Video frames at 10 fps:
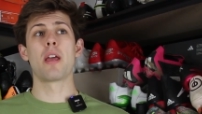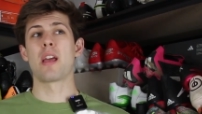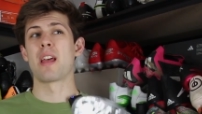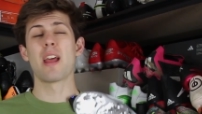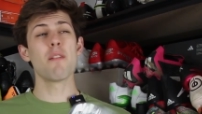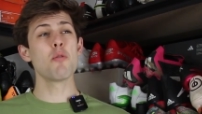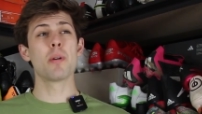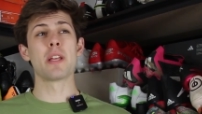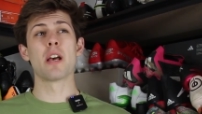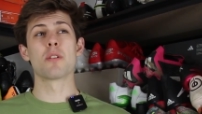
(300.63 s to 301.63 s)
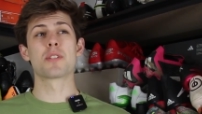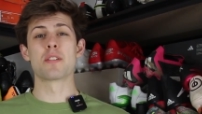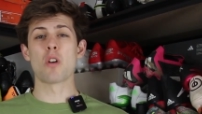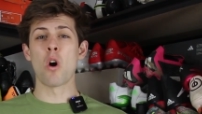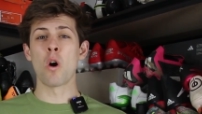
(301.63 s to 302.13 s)
and everybody else
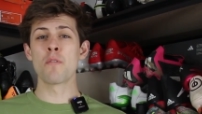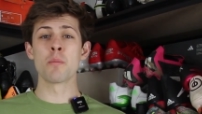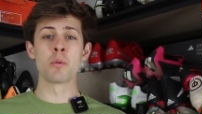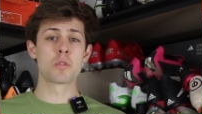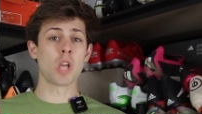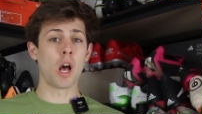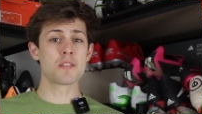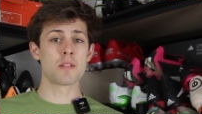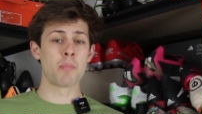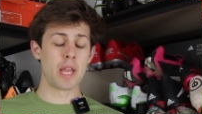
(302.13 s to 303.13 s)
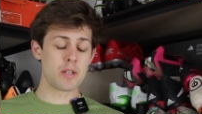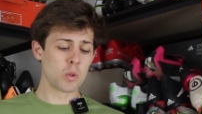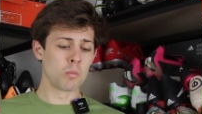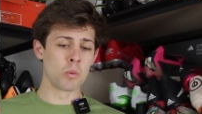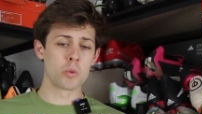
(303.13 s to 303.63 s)
gets all their boots custom made
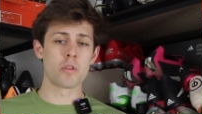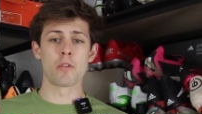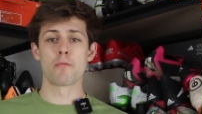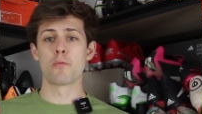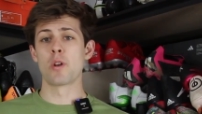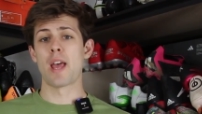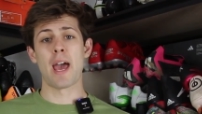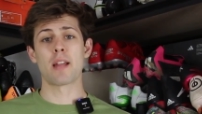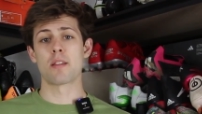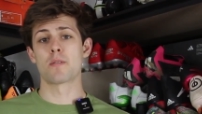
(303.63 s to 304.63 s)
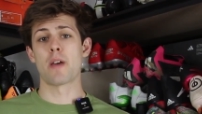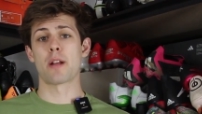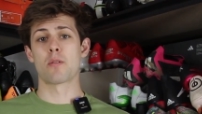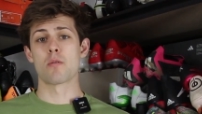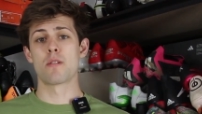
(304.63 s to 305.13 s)
to a mold of their foot at this
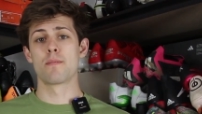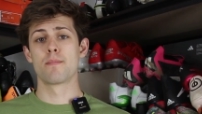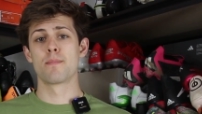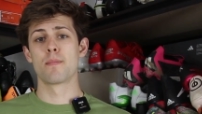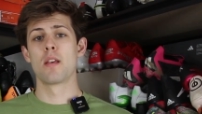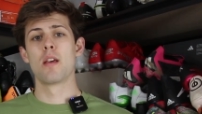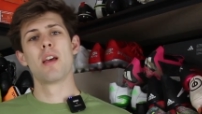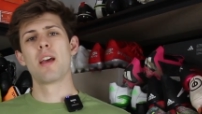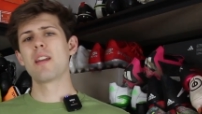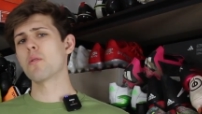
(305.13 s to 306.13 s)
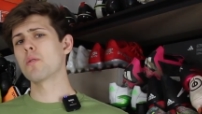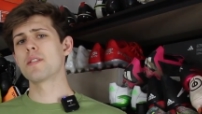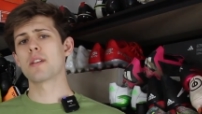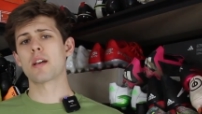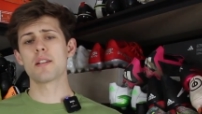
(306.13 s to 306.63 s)
factory. Not only
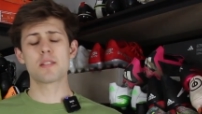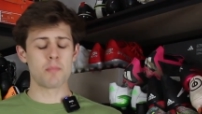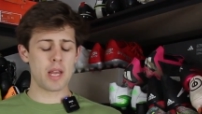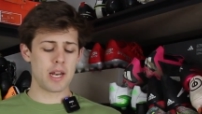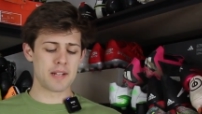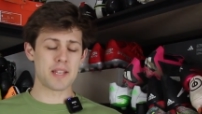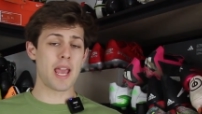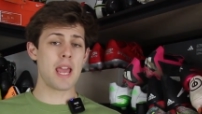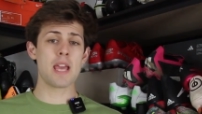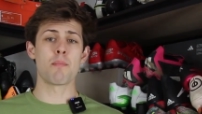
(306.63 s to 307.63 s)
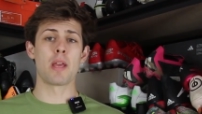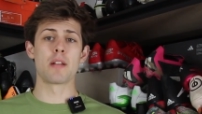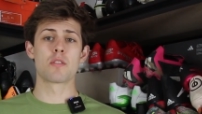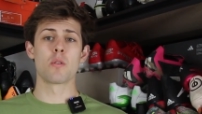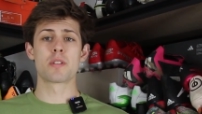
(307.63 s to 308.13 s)
is it custom made, it's
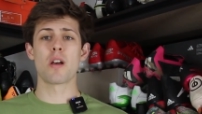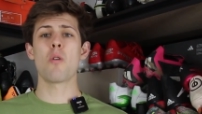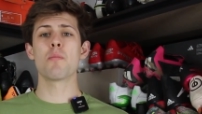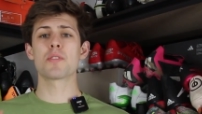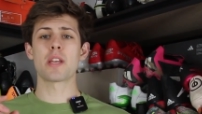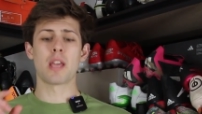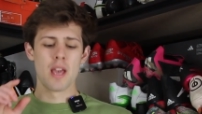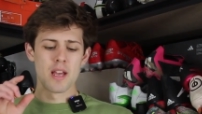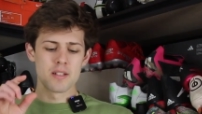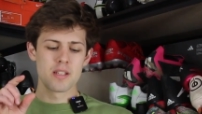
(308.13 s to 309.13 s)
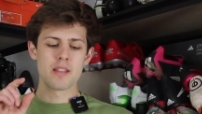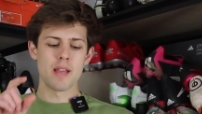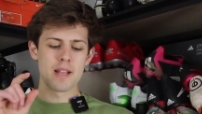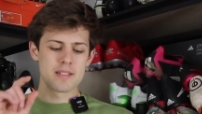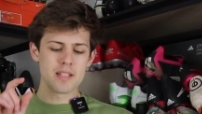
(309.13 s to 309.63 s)
handmade, so it's almost like to
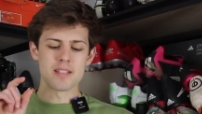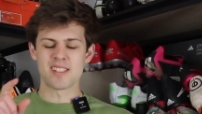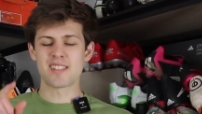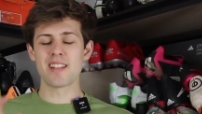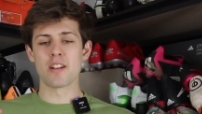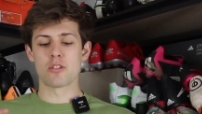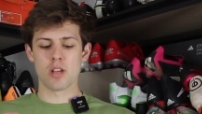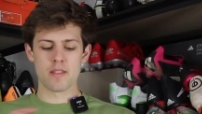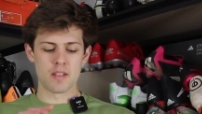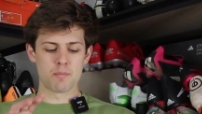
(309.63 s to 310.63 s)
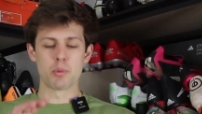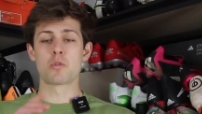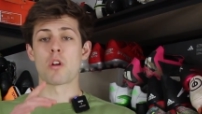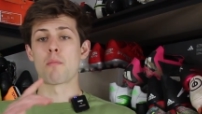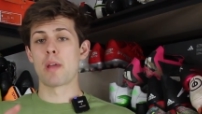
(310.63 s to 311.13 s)
the stitch, these
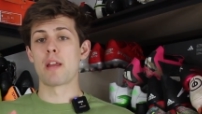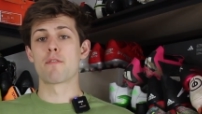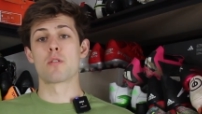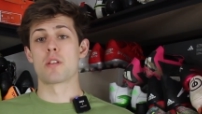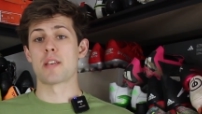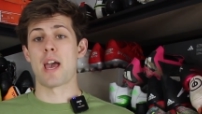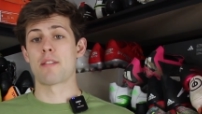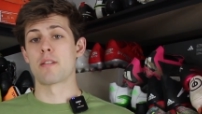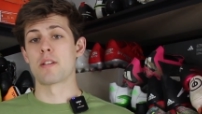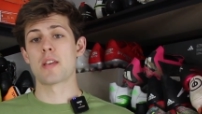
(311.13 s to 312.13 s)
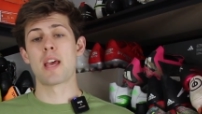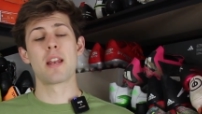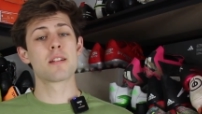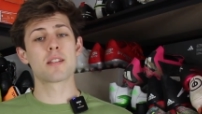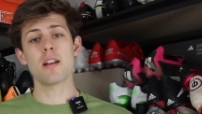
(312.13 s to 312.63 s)
boots are made for these athletes.
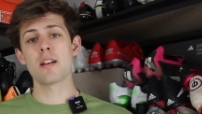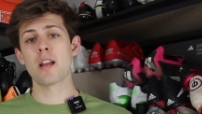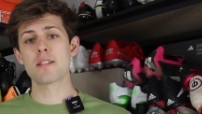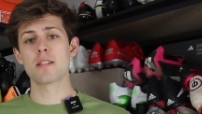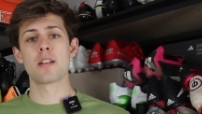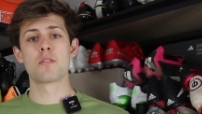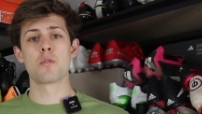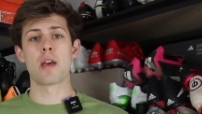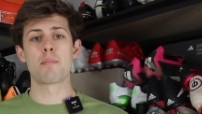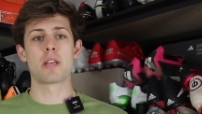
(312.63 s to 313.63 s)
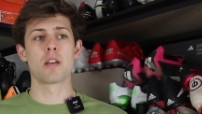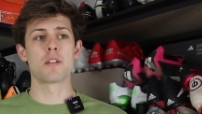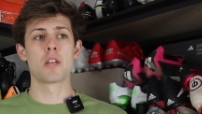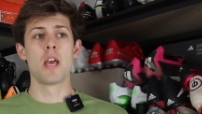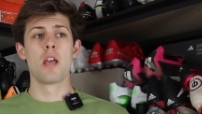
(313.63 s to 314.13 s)
And it's kind of nice that they do that because,